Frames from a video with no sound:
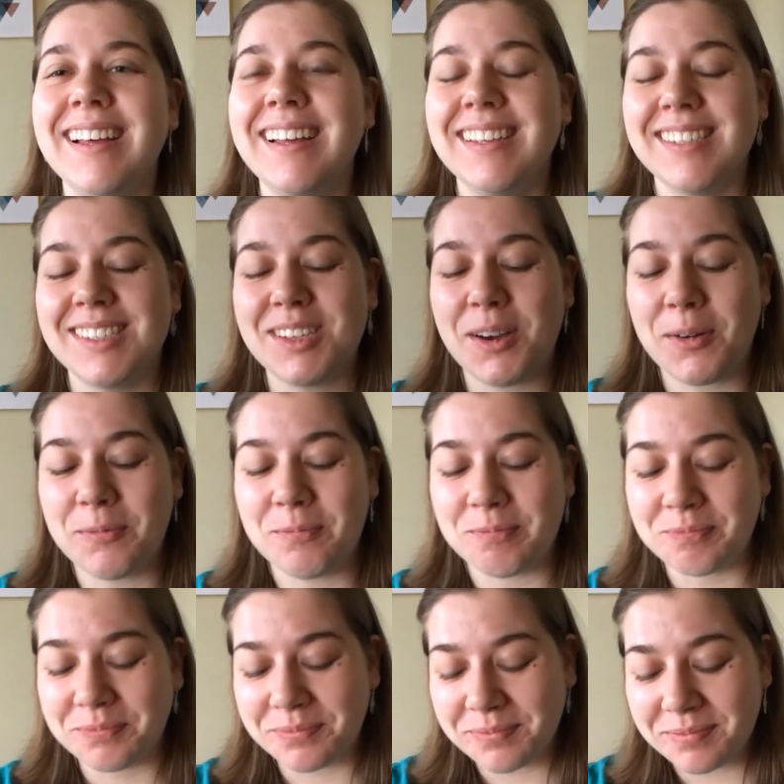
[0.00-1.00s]
So,
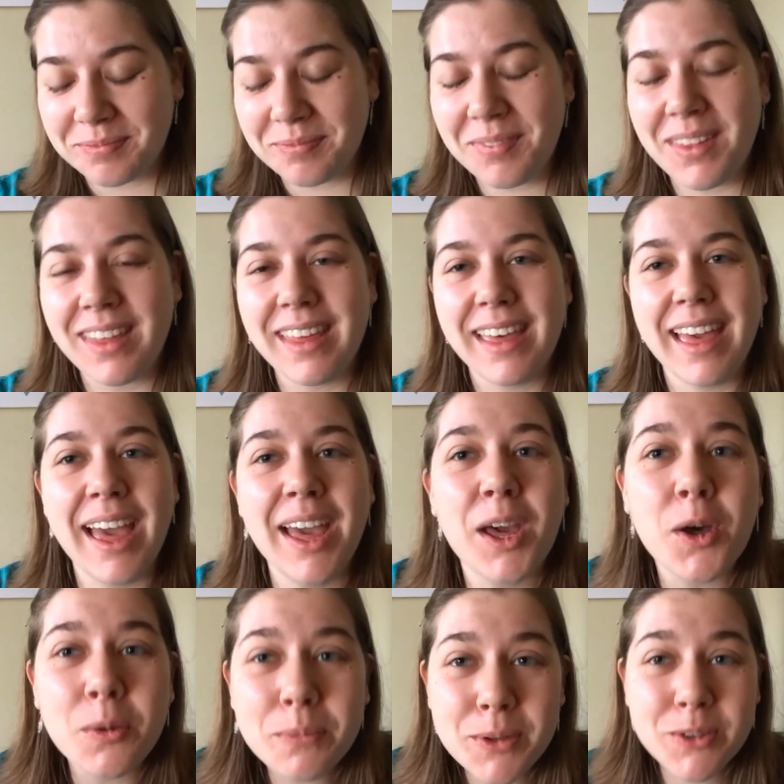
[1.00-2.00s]
I
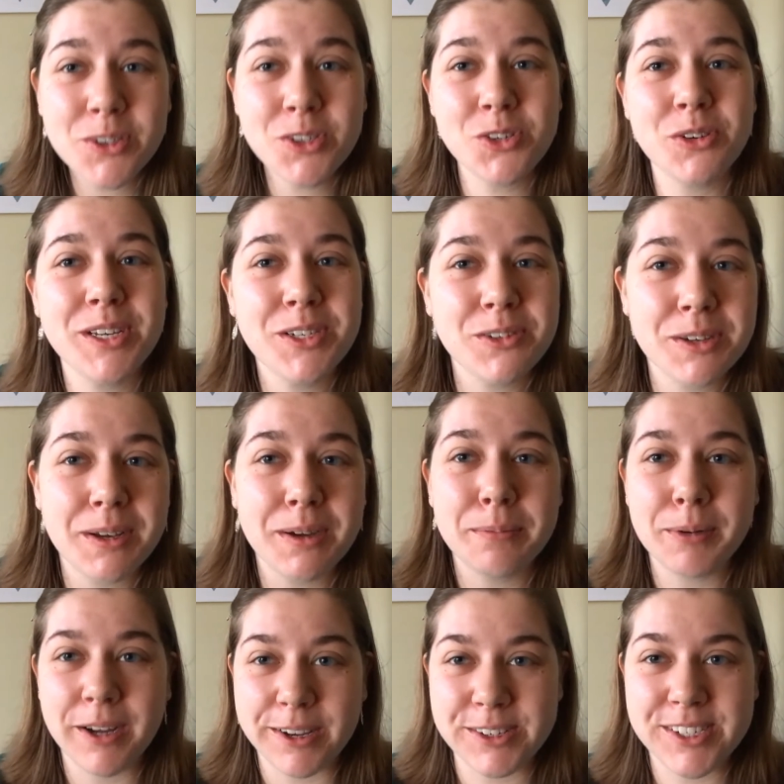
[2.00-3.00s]
hope you enjoyed doing our
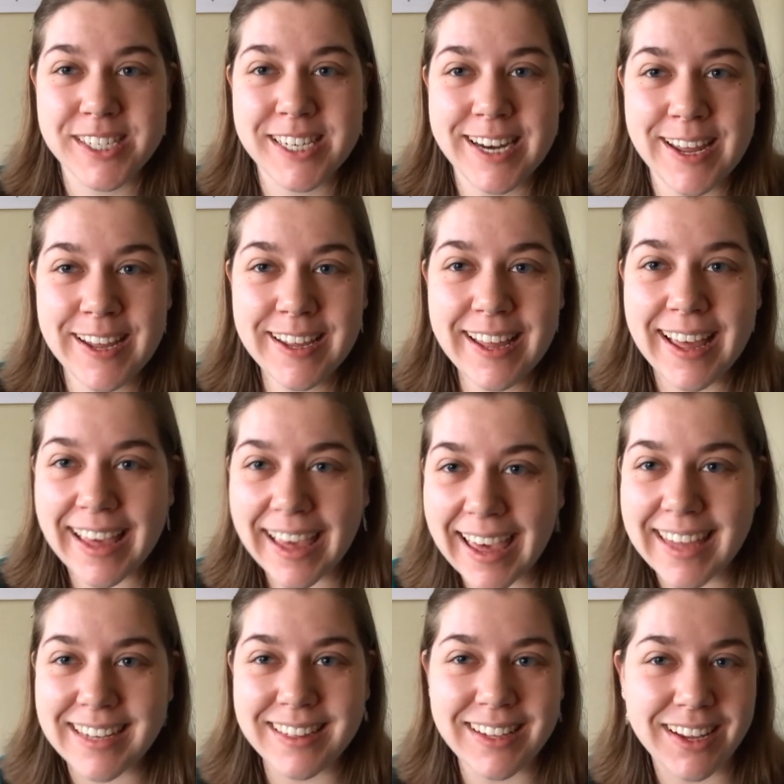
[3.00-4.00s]
project today. I had
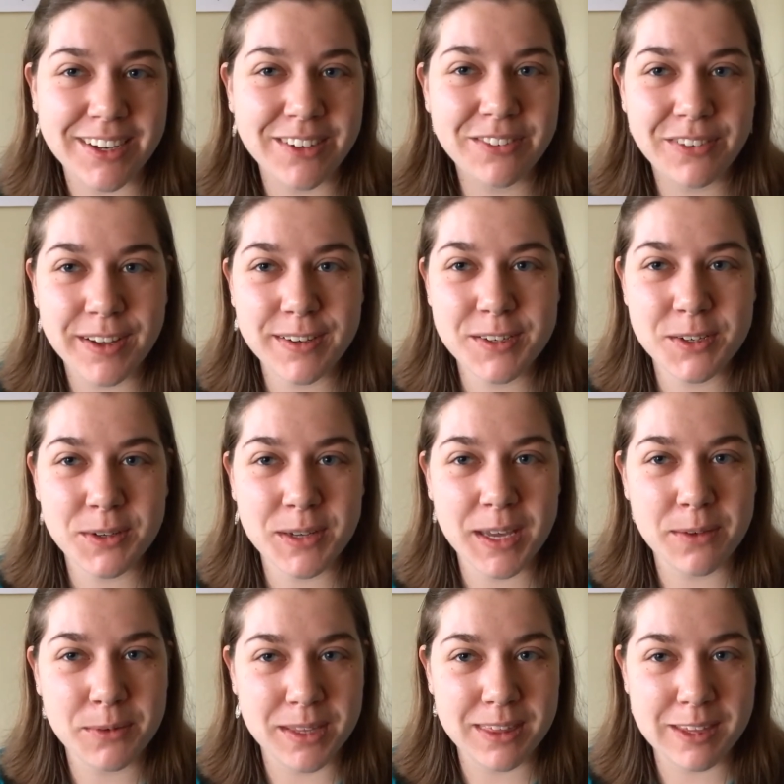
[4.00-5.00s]
a lot of fun doing it
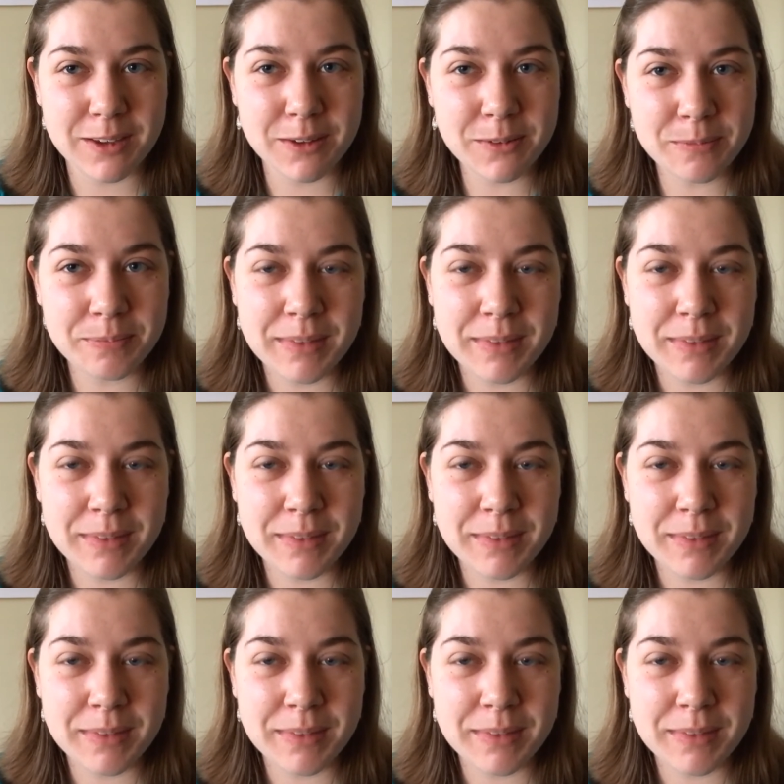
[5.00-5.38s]
with you.